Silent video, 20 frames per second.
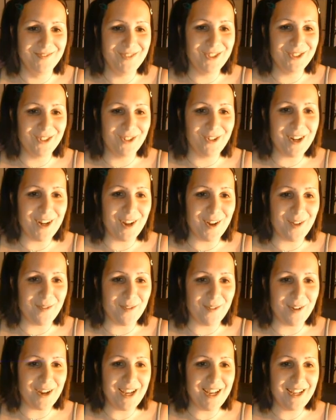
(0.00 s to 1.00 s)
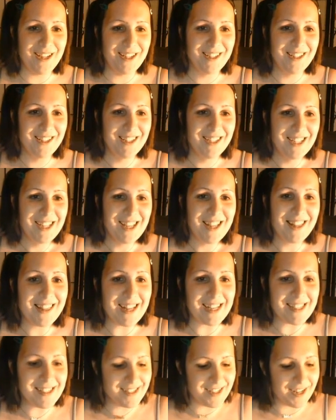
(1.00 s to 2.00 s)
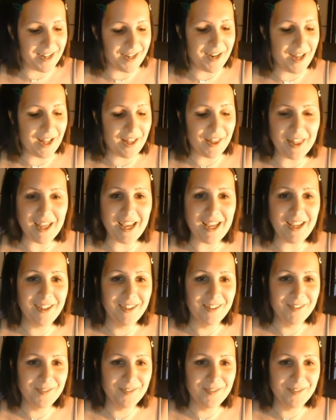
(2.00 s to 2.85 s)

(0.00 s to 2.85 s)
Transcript: Drawing over it? That's done nothing.